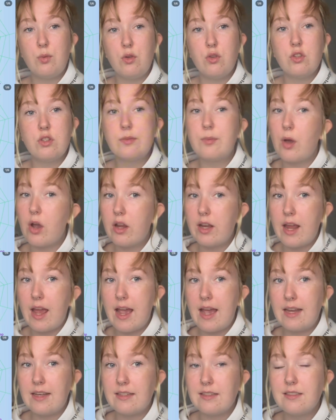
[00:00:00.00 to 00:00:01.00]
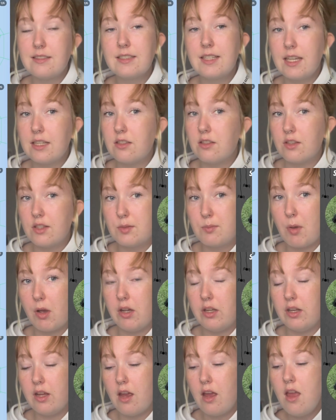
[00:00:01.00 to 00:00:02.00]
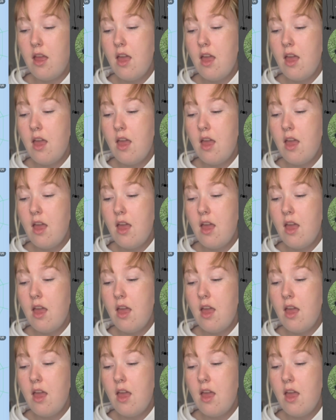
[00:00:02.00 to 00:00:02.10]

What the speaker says: the Spider and Skitter the Spider,